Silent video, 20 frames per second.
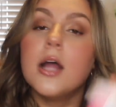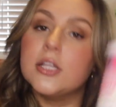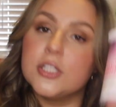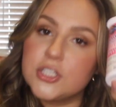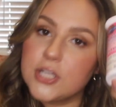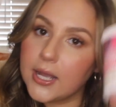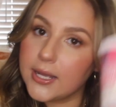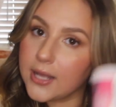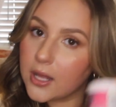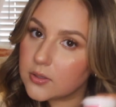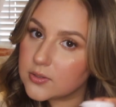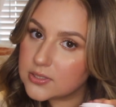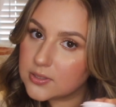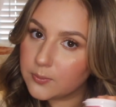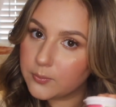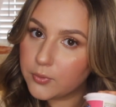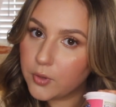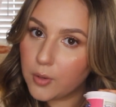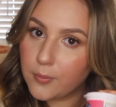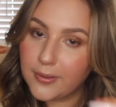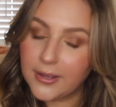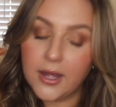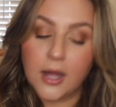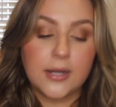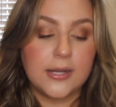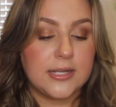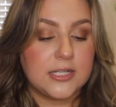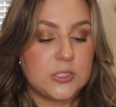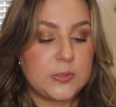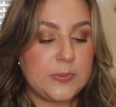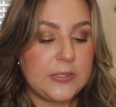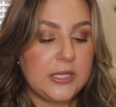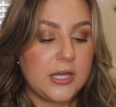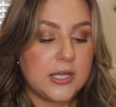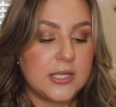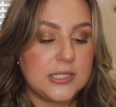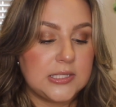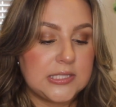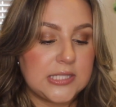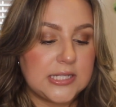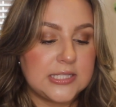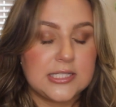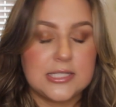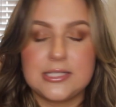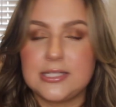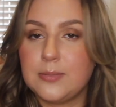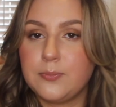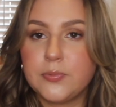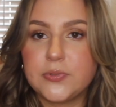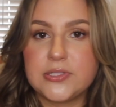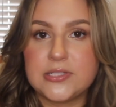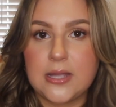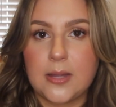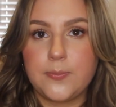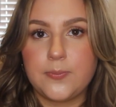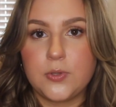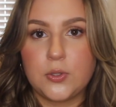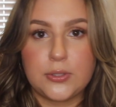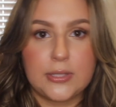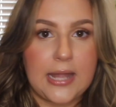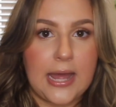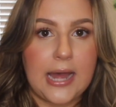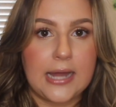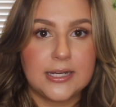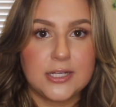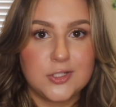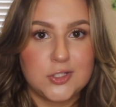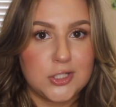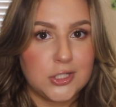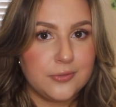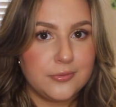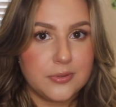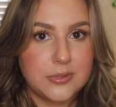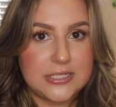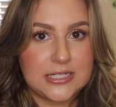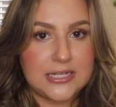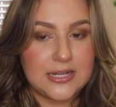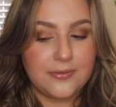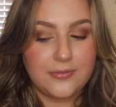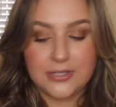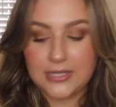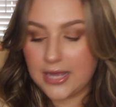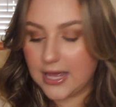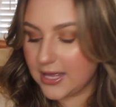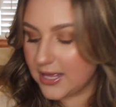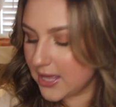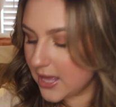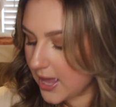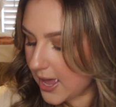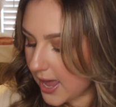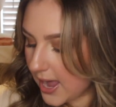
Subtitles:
check out some probiotics because it's a simple step you can add into your routine every day,